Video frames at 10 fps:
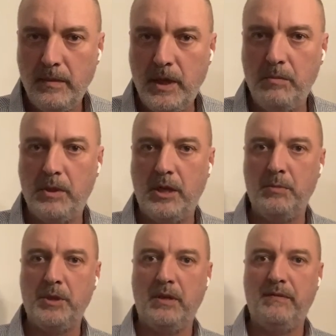in
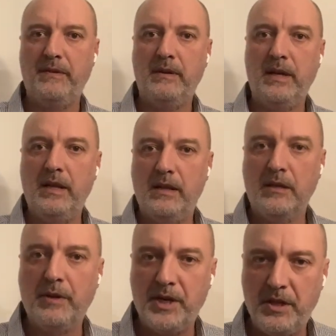terms of
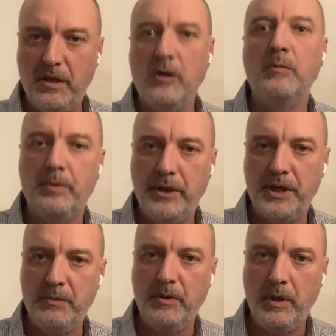integration and
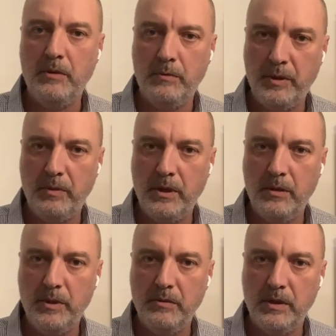cooperation between
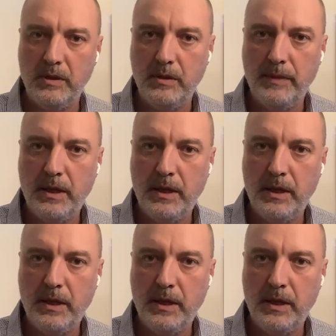communities.